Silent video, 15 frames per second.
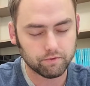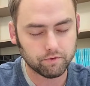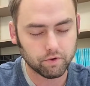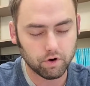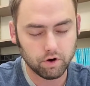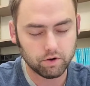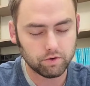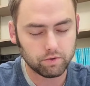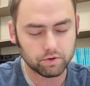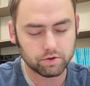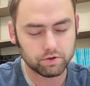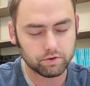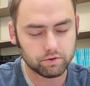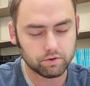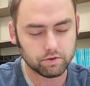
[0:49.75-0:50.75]
for all your
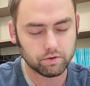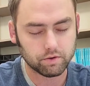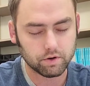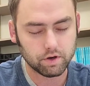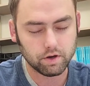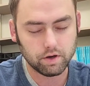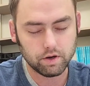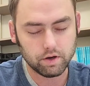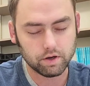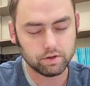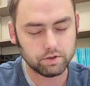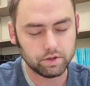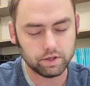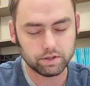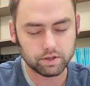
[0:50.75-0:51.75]
children, Lord.
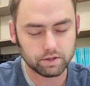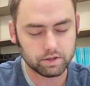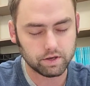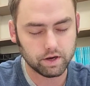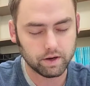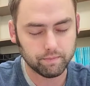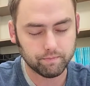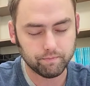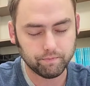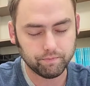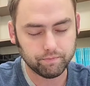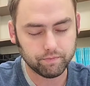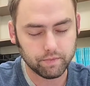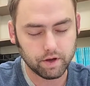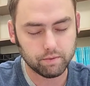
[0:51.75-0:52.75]
In Jesus' name,
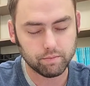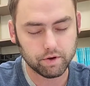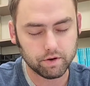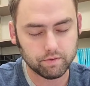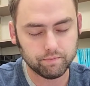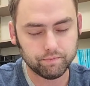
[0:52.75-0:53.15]
amen.